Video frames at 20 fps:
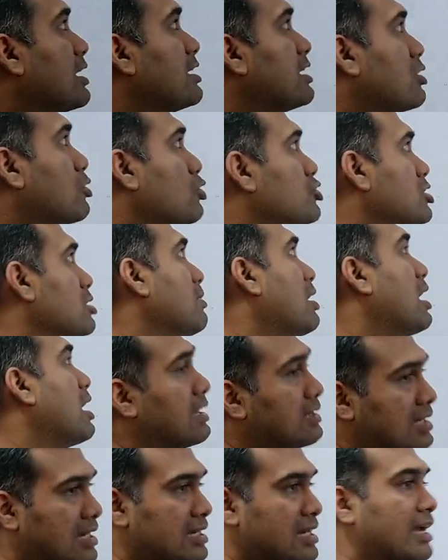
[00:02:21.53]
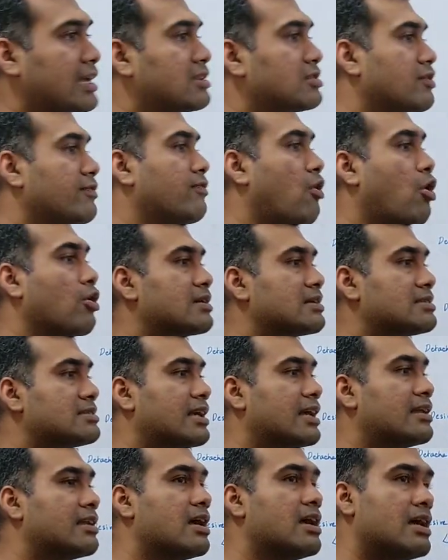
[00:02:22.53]
in Hiroshima and then 9th of August
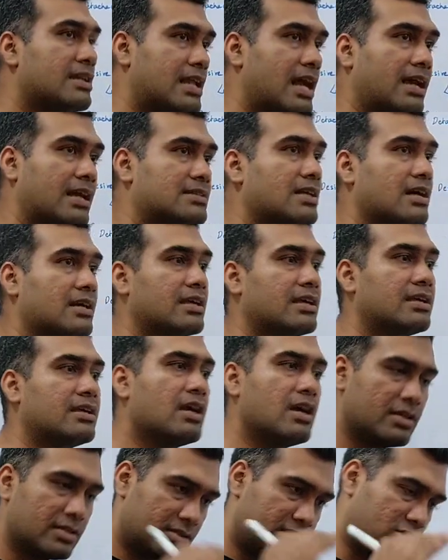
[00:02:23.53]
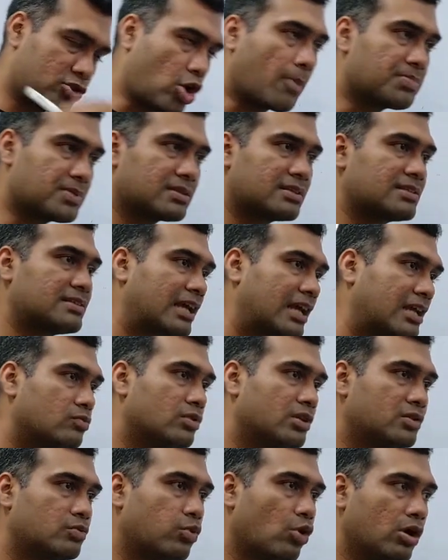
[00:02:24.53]
in Nagasaki stopped the Second
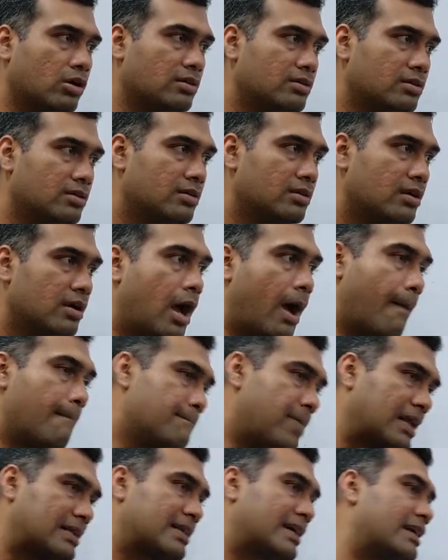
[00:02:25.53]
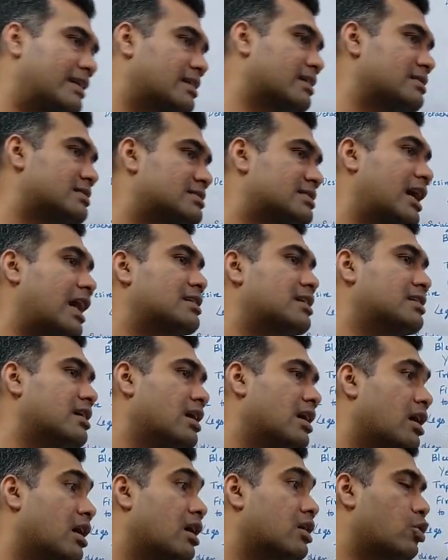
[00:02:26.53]
World War, but it
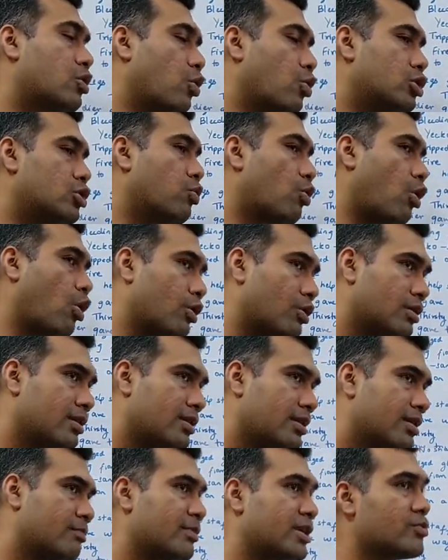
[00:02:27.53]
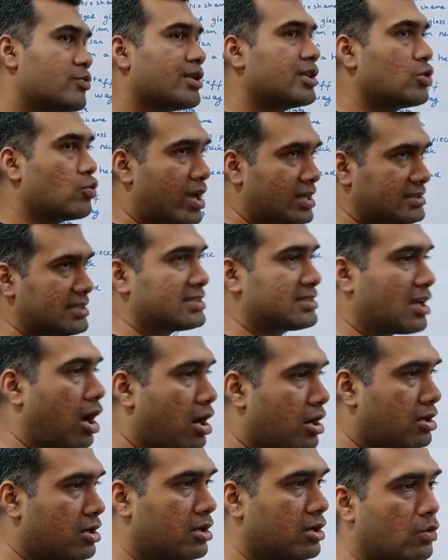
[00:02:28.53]
started a Cold War between
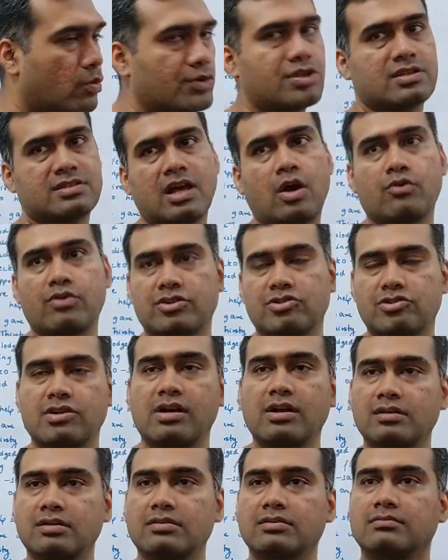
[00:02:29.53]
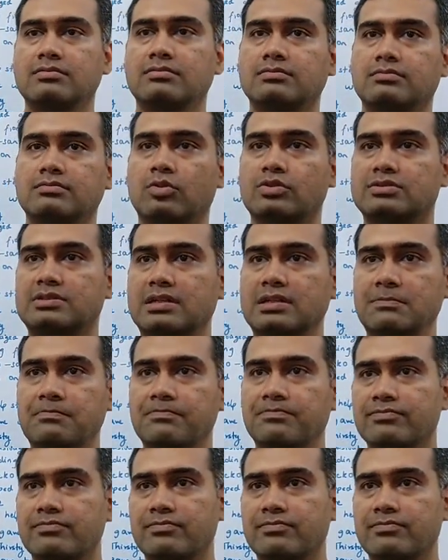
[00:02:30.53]
USSR, which is now Russia mostly,